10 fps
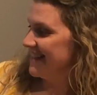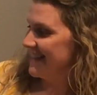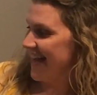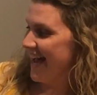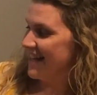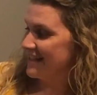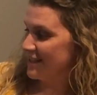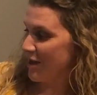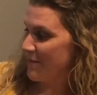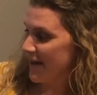Yeah,
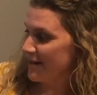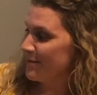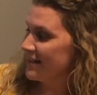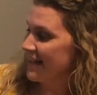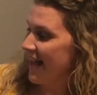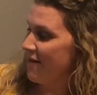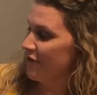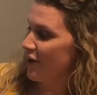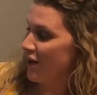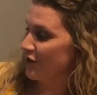some animals
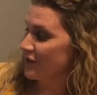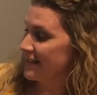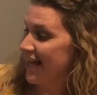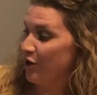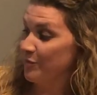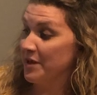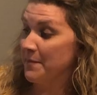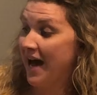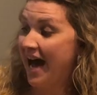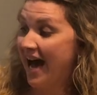have colors to help them
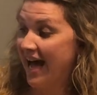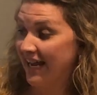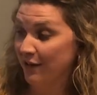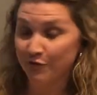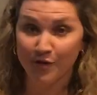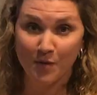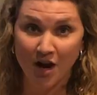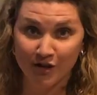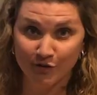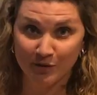hide from
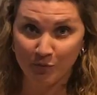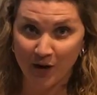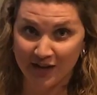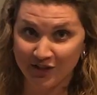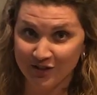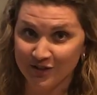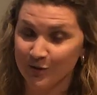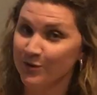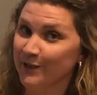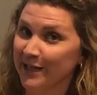hungry predators.
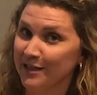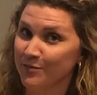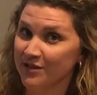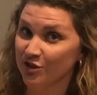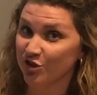Those are animals that are